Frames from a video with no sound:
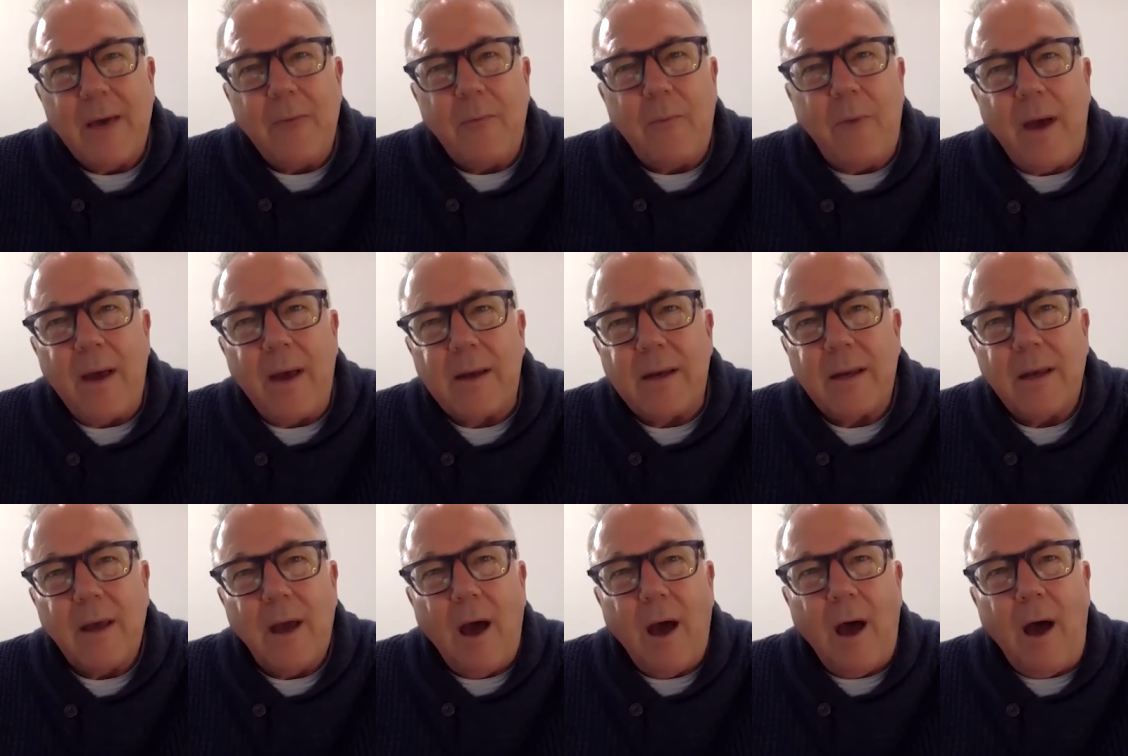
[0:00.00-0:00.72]

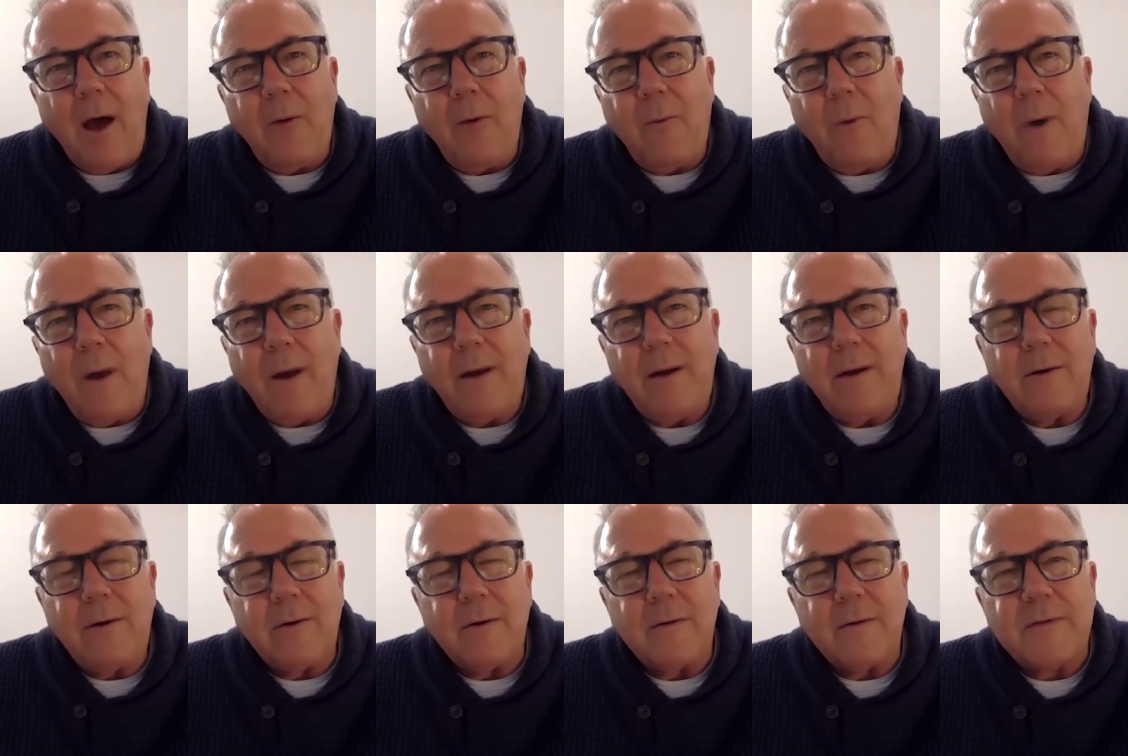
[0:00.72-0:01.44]
but I
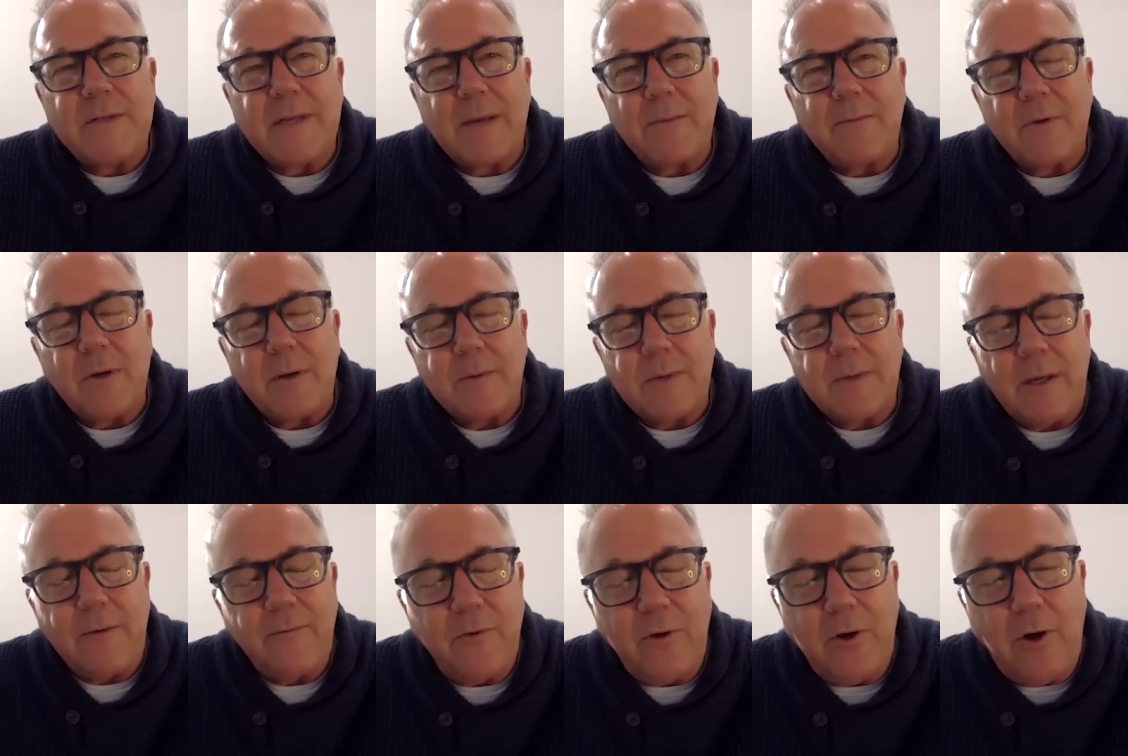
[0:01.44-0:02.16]
wonder if
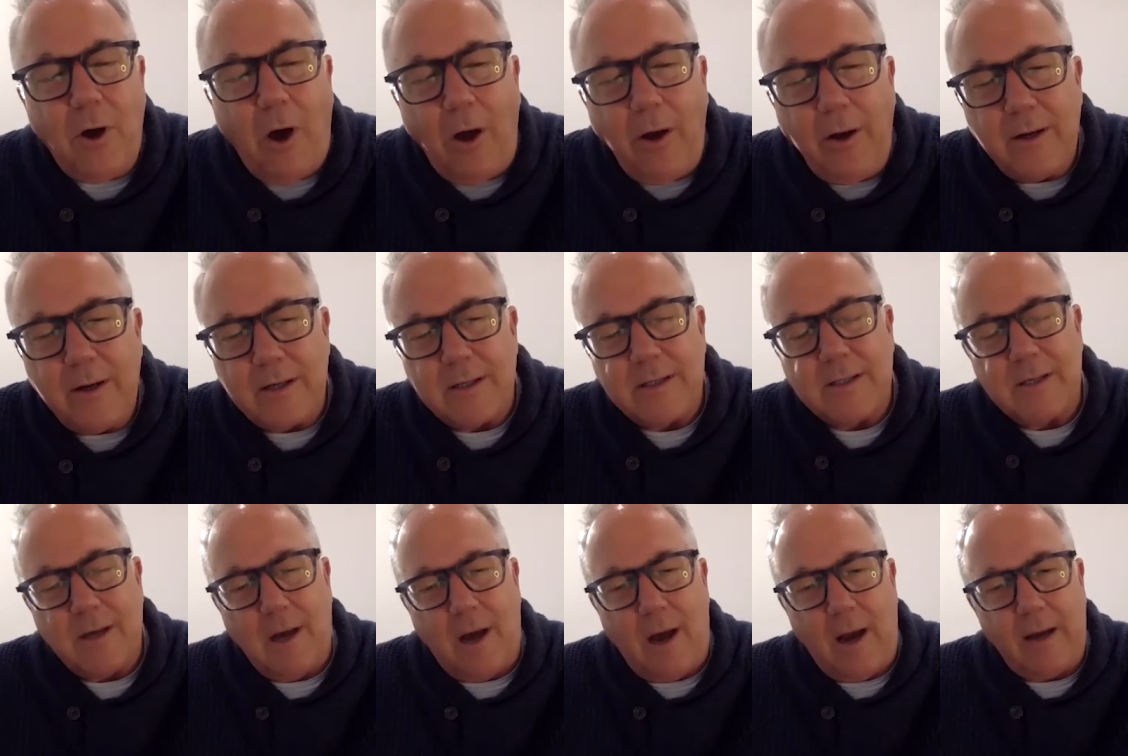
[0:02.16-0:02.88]
sometimes, if God
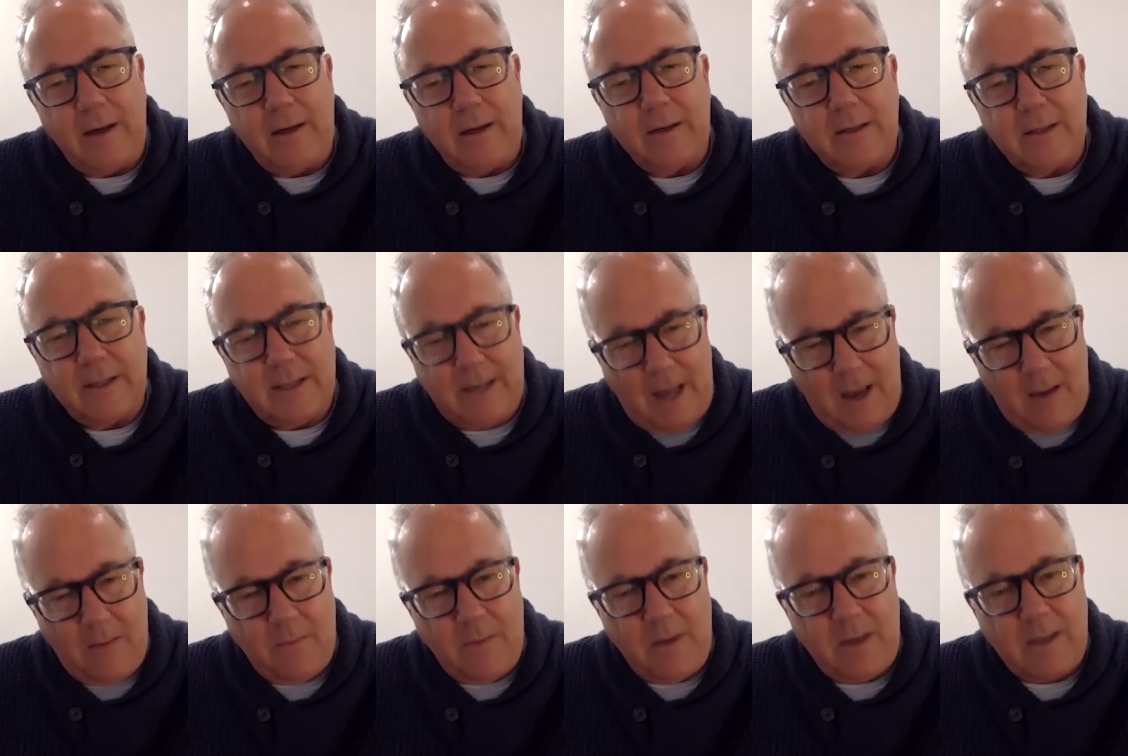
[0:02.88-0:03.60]
decided to
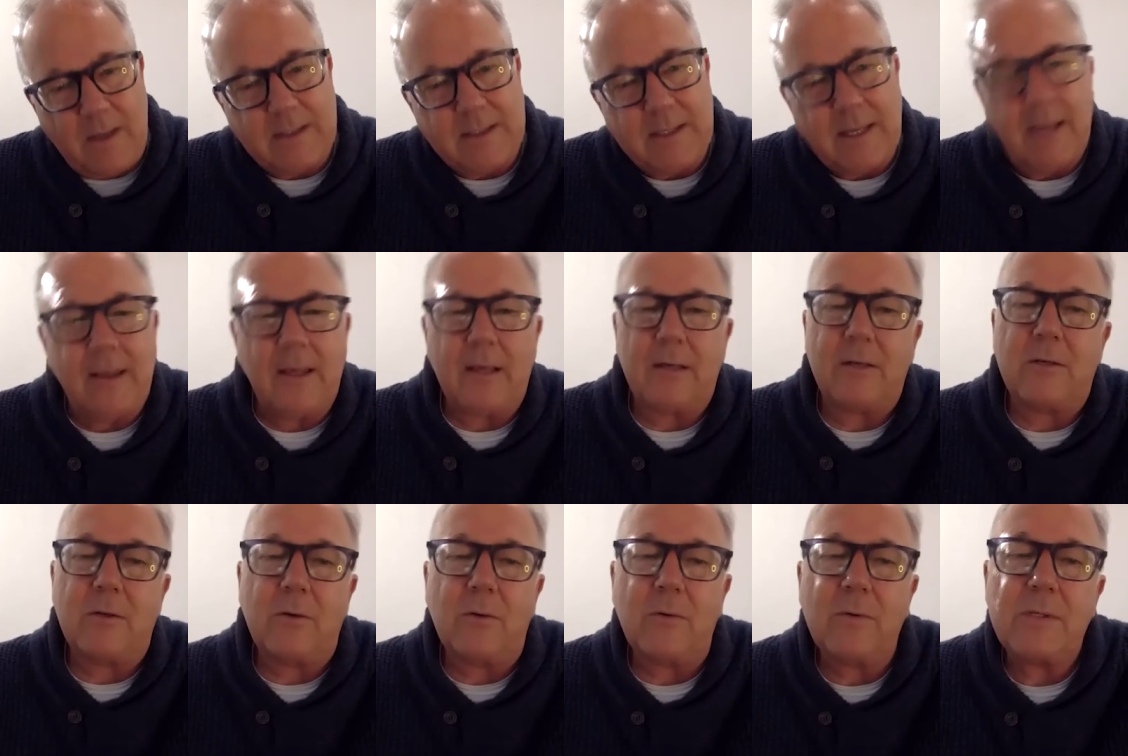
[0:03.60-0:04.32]
come and say
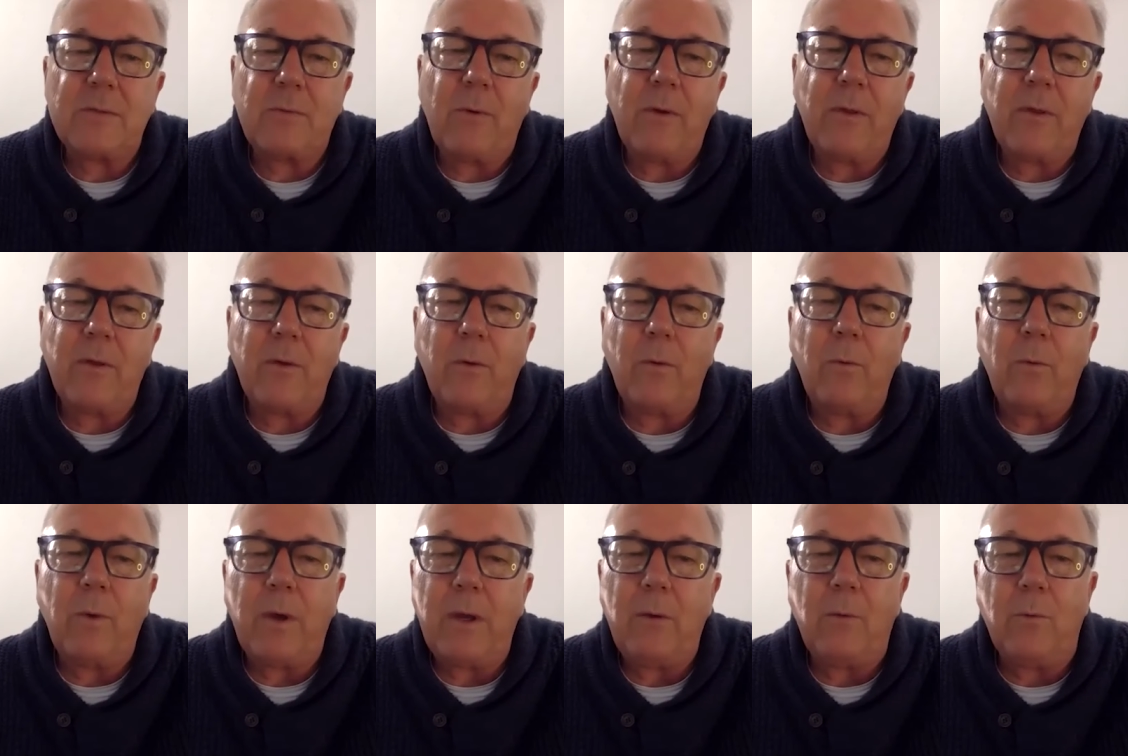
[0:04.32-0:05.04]
that to us,
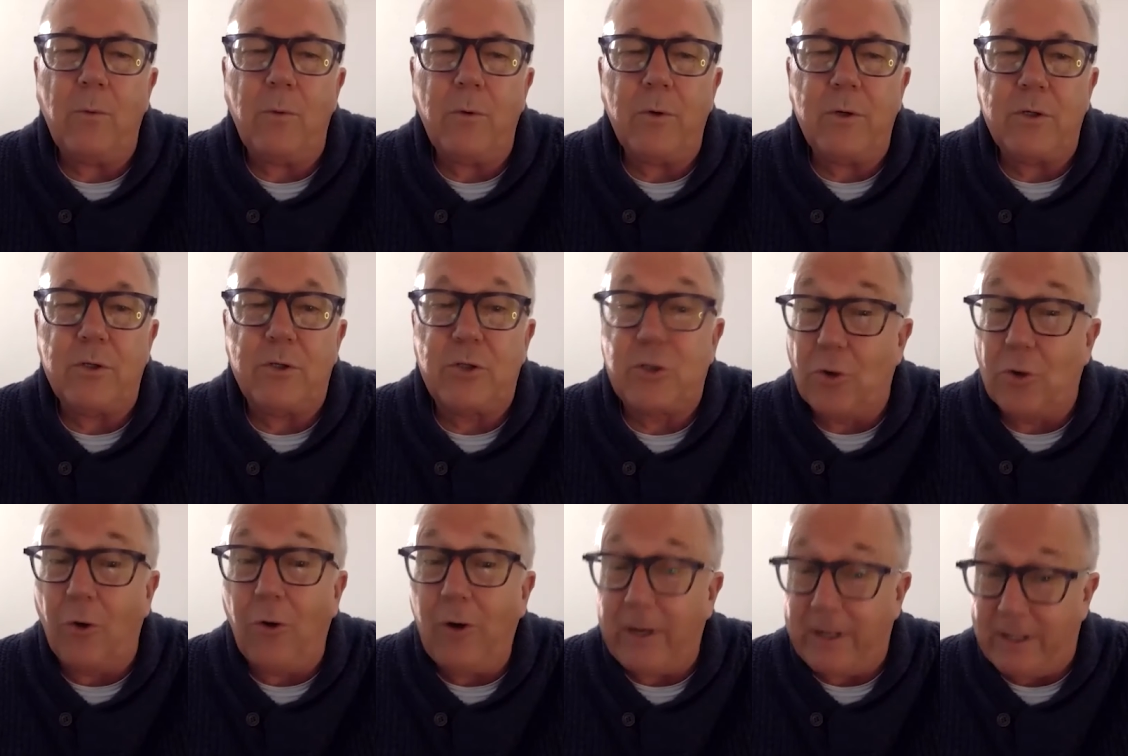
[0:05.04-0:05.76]
whether we would
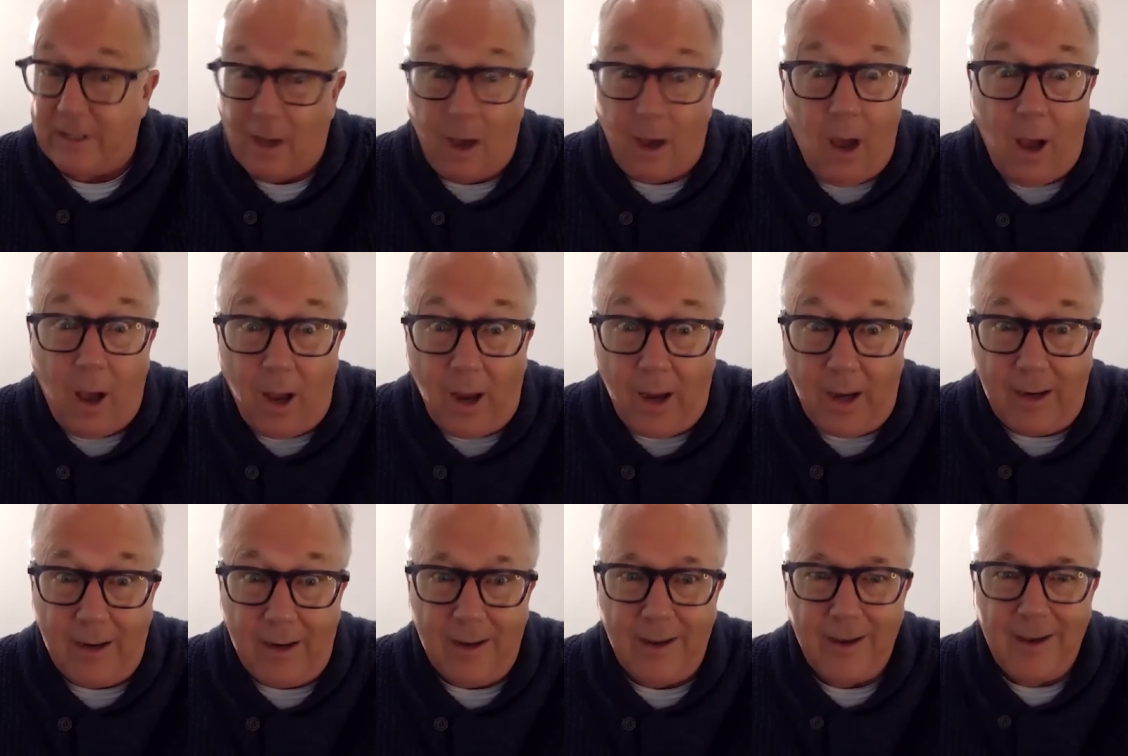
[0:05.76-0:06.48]
surely
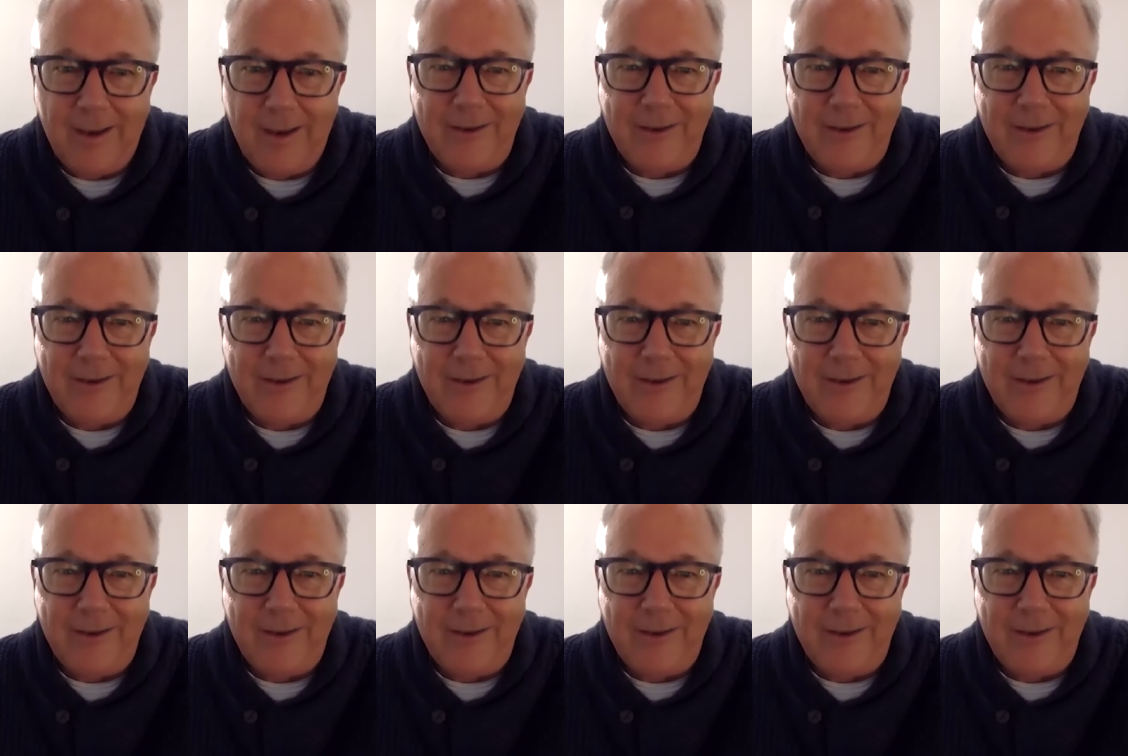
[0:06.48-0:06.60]
die.